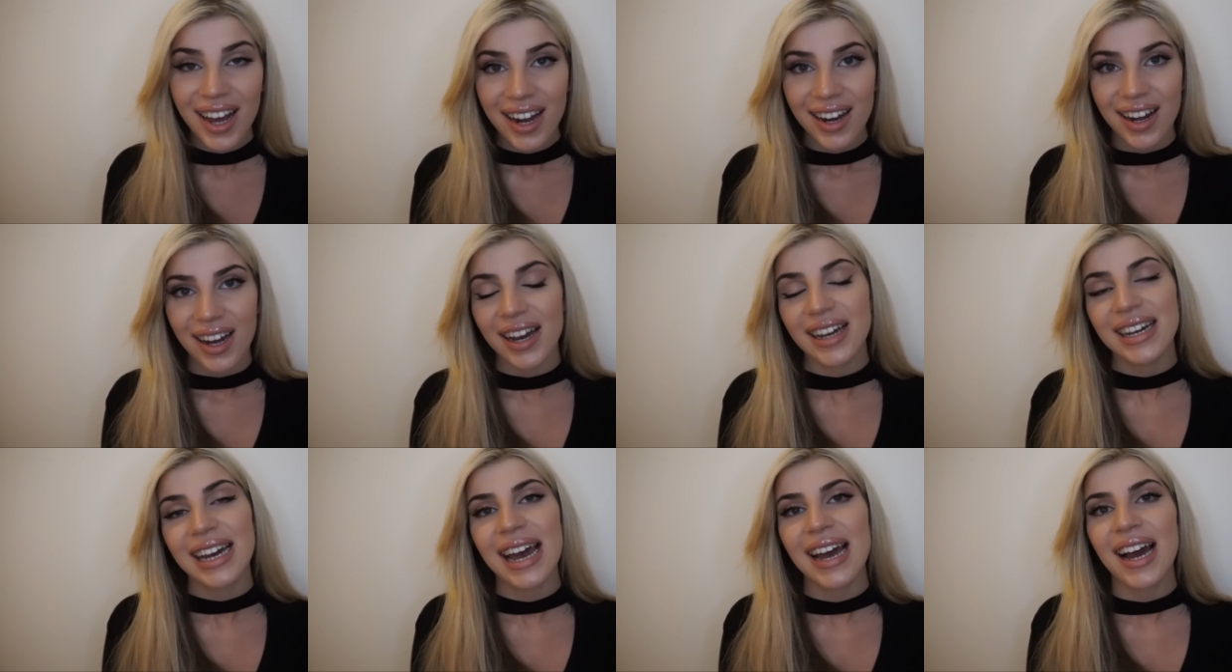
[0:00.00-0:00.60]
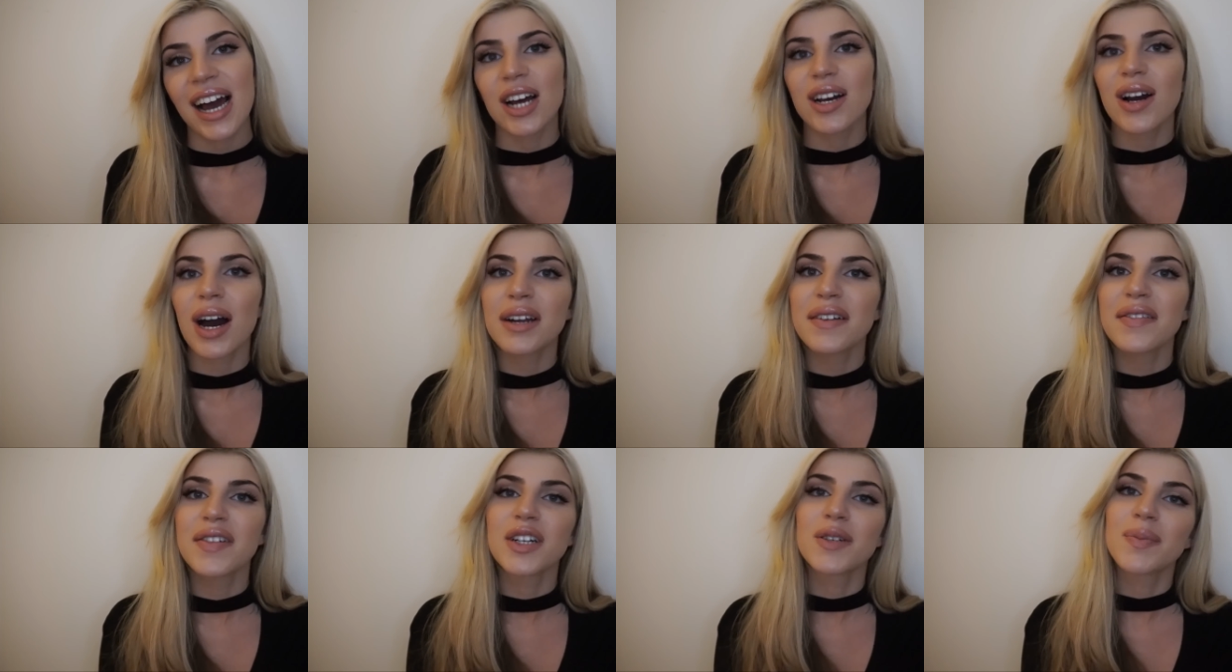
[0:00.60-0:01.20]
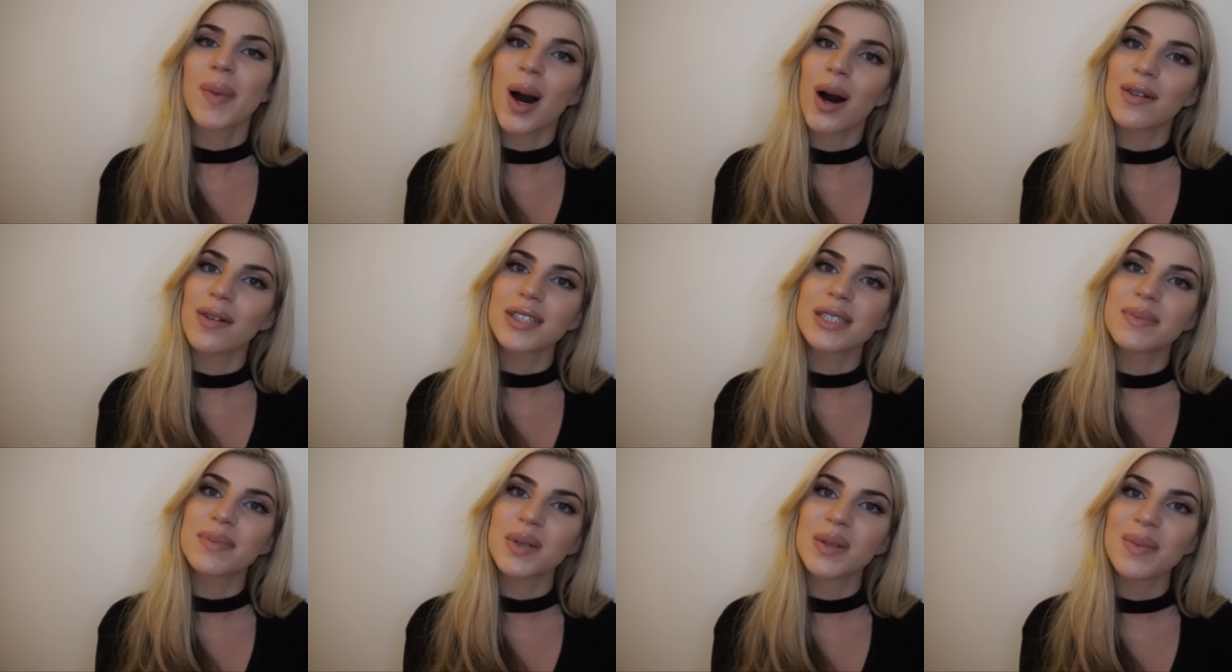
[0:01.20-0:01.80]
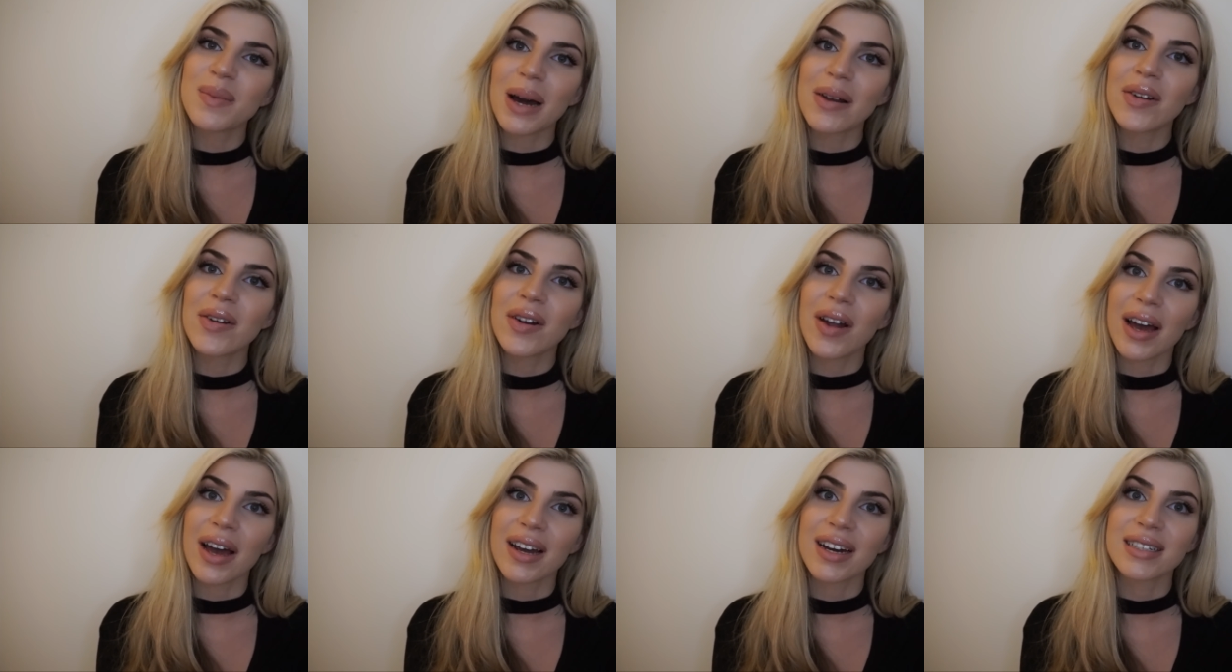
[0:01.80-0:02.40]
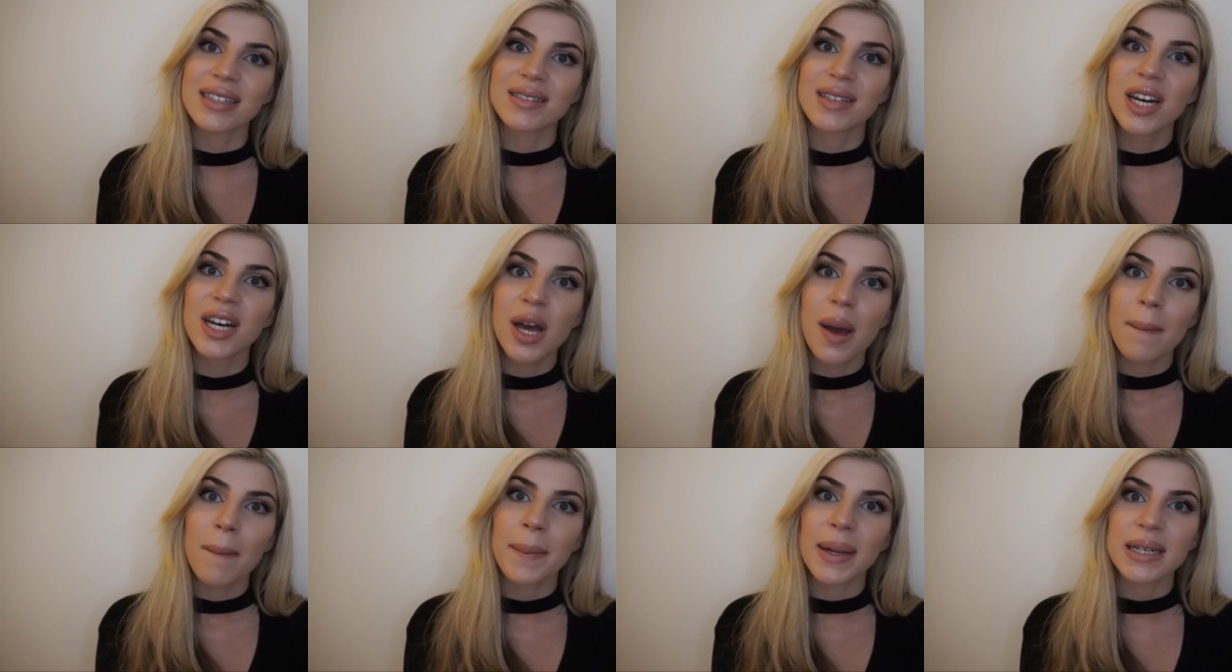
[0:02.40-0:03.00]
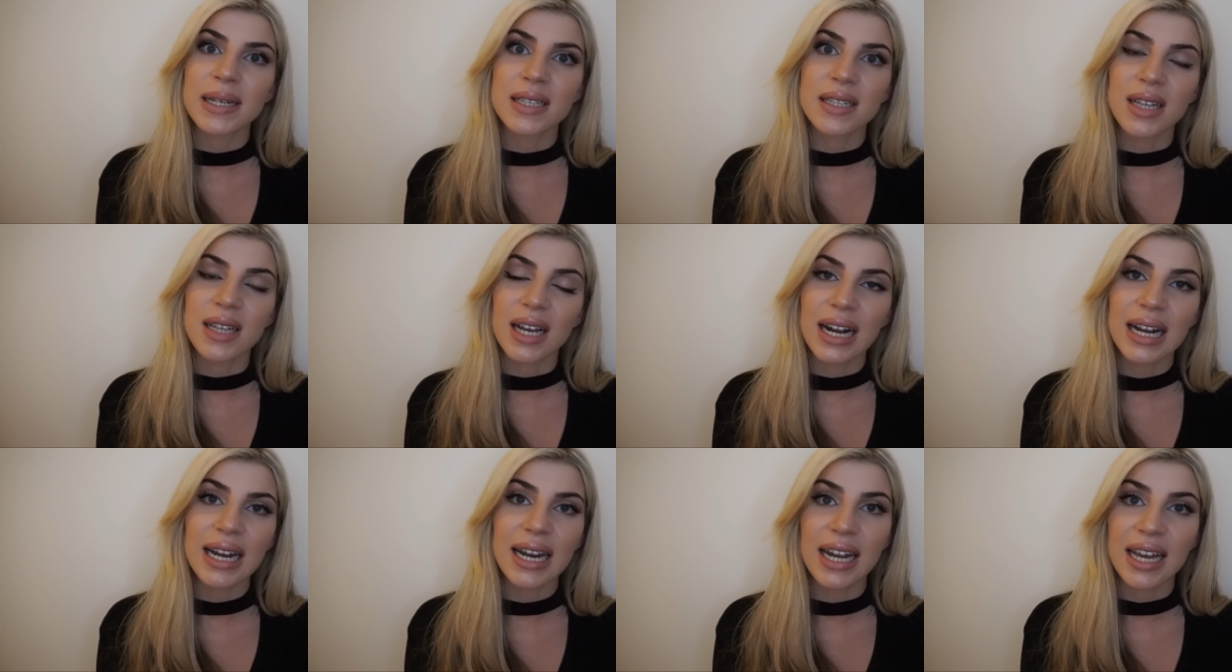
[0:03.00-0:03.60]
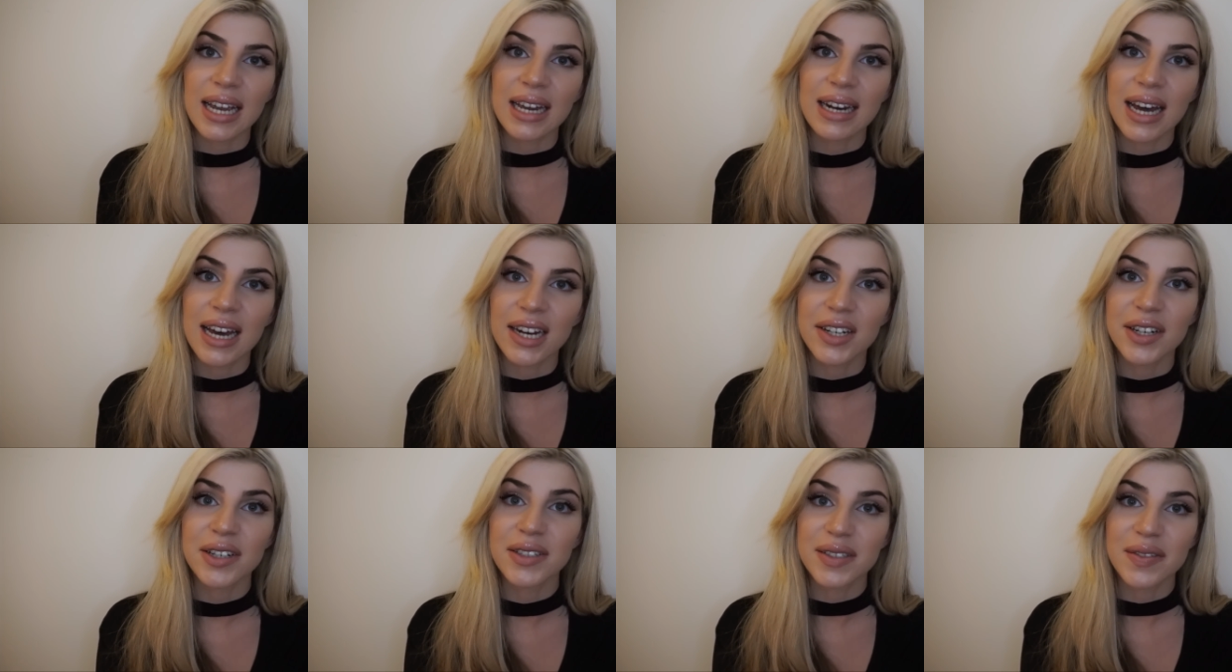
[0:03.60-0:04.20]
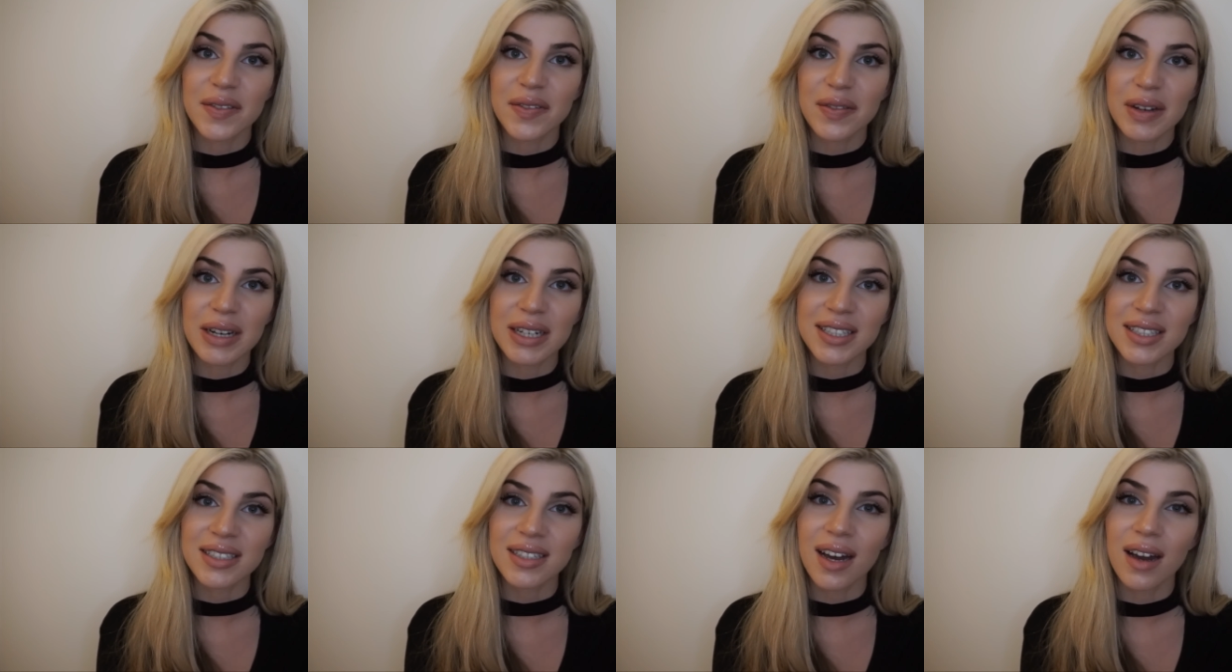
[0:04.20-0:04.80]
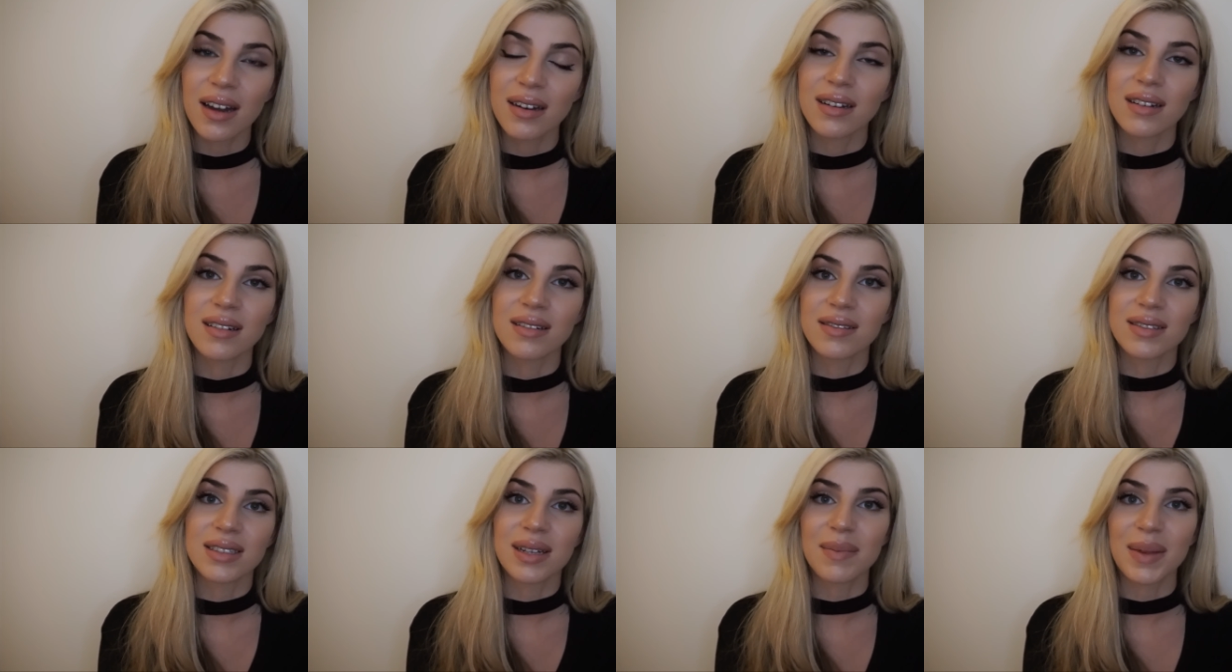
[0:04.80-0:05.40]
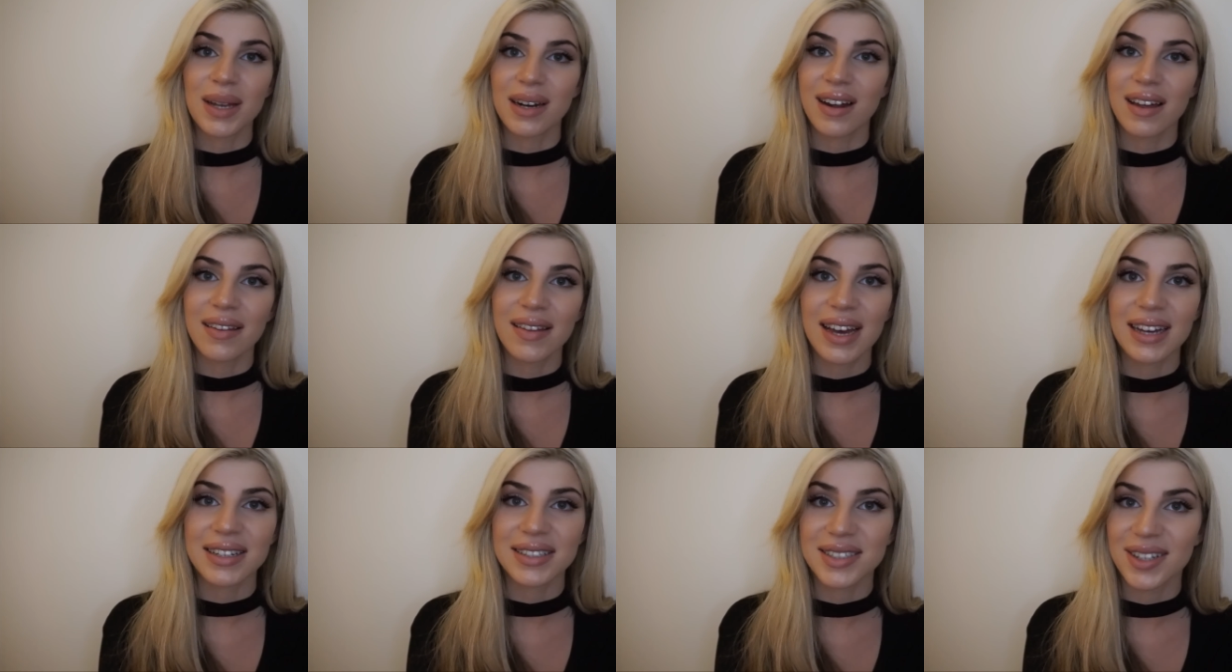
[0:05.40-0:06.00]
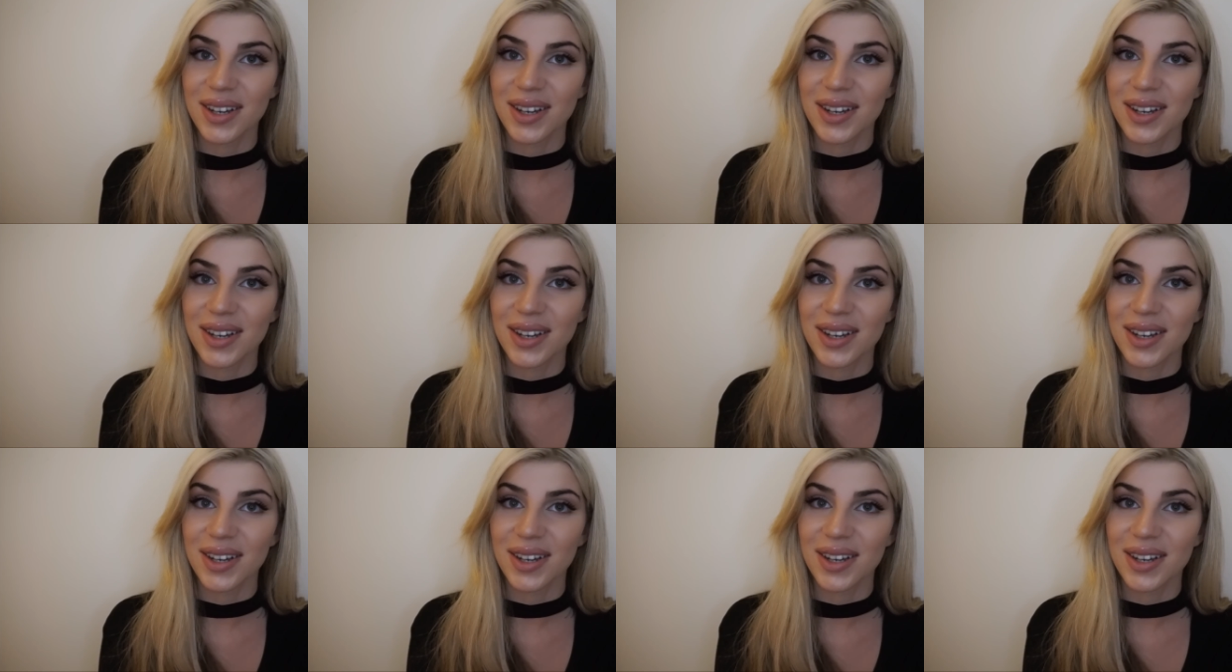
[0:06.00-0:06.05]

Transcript: Like, okay, I kind of looked passable, but I looked like I'd been to the clinic and had loads of fillers done and something like that.